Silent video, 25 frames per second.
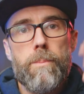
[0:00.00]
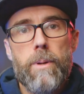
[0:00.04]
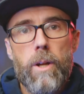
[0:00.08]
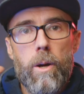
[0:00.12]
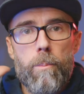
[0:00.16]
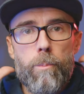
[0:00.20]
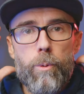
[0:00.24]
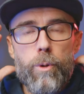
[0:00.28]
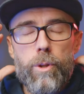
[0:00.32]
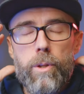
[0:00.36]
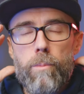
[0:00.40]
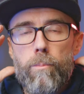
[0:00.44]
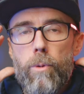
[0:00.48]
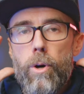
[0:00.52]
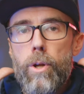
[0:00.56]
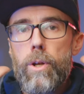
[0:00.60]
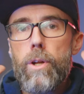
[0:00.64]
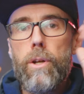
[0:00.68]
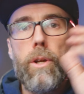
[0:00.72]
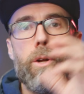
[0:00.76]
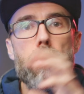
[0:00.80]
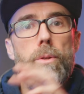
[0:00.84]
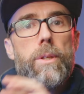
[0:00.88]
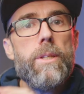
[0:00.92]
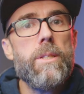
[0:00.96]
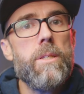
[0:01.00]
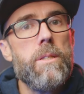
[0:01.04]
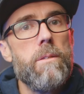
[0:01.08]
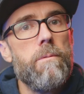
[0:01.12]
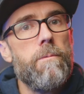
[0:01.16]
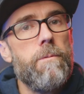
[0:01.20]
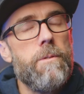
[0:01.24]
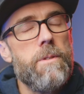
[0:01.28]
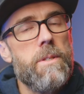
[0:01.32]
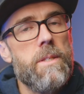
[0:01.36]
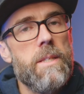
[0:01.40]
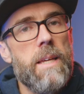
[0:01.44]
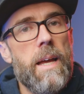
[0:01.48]
But I'll put them on and I'll listen
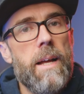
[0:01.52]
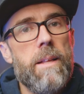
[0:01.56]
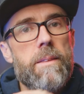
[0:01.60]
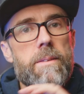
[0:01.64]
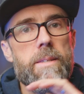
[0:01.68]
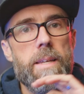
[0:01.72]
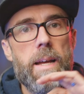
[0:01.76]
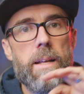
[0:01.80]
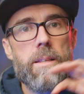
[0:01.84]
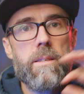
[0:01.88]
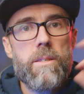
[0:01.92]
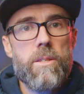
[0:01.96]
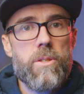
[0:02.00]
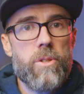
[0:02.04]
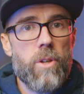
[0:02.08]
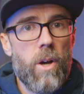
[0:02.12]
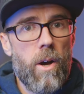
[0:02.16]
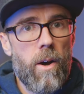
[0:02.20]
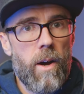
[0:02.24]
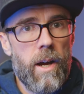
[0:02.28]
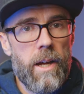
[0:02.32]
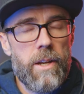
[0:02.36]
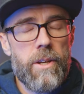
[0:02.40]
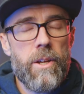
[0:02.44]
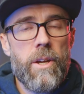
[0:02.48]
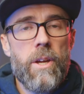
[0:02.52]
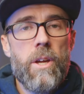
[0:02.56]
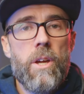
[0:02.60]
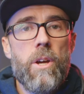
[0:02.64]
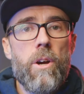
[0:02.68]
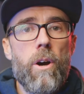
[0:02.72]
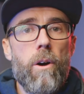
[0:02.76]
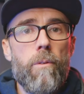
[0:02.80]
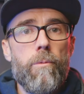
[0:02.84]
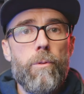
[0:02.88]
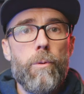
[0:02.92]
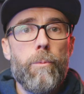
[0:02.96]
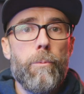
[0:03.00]
for sounds outside
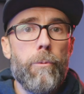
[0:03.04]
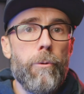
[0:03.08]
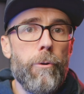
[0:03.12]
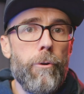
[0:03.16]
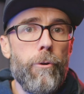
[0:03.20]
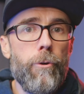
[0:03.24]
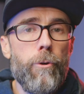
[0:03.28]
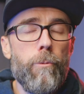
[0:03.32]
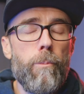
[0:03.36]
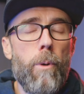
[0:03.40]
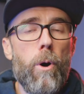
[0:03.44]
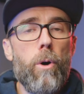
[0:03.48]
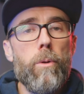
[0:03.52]
of the room.